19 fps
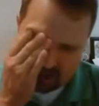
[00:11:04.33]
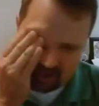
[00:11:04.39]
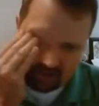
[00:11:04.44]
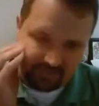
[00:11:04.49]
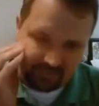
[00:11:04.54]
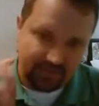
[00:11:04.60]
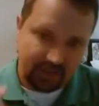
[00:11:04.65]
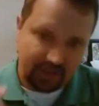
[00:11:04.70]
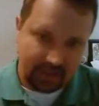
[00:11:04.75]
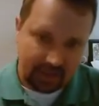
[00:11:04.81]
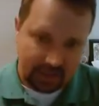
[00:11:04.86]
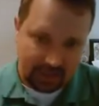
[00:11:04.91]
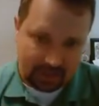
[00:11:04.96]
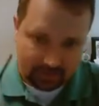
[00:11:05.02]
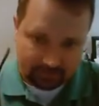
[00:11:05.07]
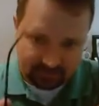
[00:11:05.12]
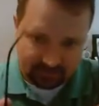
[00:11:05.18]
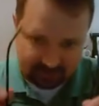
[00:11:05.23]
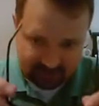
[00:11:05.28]
of
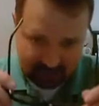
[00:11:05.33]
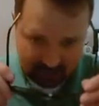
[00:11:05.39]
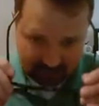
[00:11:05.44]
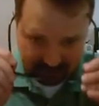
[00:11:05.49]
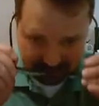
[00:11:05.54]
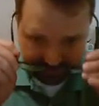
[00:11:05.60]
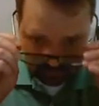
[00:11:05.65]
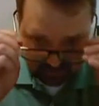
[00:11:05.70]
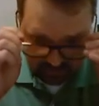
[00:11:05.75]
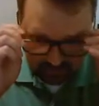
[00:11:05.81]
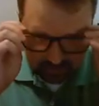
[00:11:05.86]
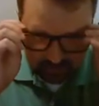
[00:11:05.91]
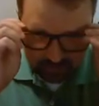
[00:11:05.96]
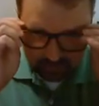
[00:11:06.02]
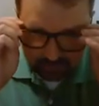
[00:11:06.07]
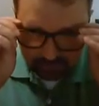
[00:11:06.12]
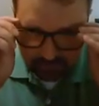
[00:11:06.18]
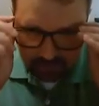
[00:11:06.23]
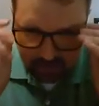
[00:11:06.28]
M cells.
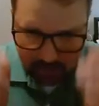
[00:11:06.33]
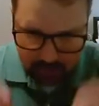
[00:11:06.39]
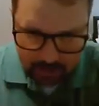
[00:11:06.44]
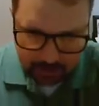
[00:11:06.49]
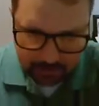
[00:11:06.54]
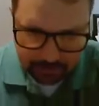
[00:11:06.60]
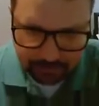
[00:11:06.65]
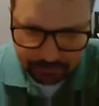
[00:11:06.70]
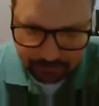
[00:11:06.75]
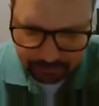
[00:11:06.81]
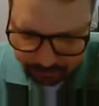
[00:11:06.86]
Okay.